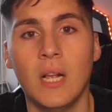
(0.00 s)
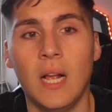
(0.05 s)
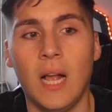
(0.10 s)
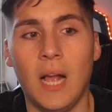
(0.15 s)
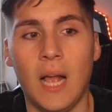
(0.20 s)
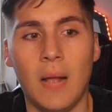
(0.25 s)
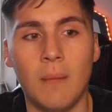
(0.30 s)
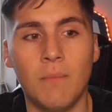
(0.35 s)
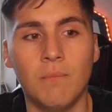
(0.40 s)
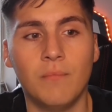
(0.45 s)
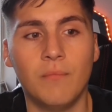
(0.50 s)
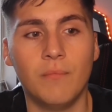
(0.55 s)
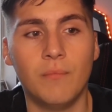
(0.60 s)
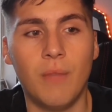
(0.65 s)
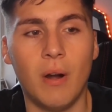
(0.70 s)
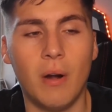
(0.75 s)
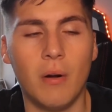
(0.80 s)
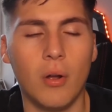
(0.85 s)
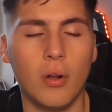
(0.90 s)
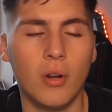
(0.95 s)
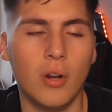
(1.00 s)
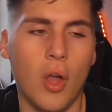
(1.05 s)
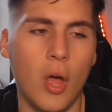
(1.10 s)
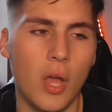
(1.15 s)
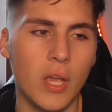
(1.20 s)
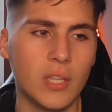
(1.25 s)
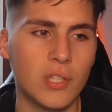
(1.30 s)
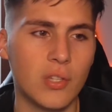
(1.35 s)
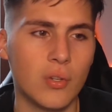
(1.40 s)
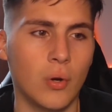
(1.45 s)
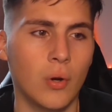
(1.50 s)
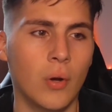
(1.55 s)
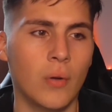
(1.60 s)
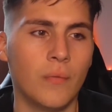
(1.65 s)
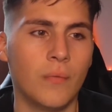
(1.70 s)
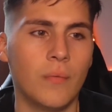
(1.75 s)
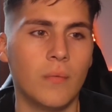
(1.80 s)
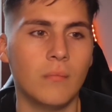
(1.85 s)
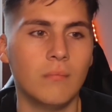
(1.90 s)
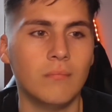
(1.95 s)
Very unlike sort
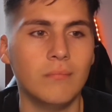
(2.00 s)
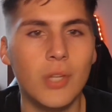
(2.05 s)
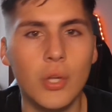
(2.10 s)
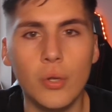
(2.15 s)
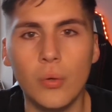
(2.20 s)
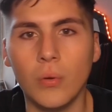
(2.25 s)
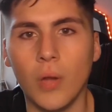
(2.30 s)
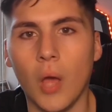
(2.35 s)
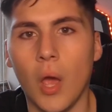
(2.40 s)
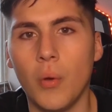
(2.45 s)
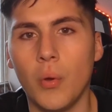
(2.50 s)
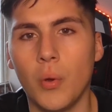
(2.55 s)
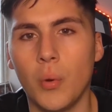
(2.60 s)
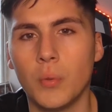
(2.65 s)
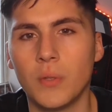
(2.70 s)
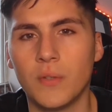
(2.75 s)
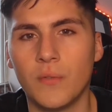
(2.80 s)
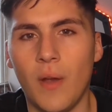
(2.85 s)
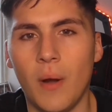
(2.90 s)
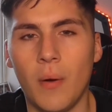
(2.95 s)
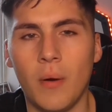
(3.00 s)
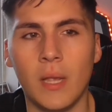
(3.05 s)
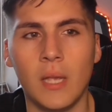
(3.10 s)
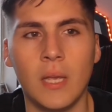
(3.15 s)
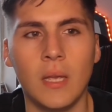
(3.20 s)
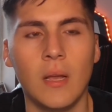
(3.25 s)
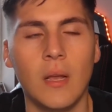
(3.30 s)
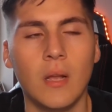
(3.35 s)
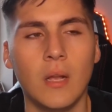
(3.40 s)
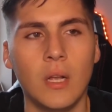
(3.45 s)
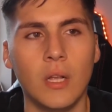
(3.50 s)
of Nuno, who was very,